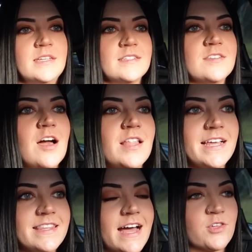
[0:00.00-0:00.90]
It's not
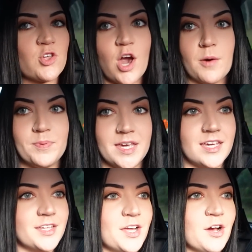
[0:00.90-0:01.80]
like that choppy,
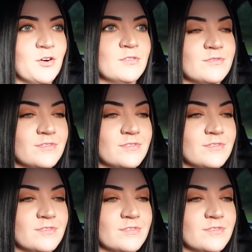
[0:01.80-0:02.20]
you know,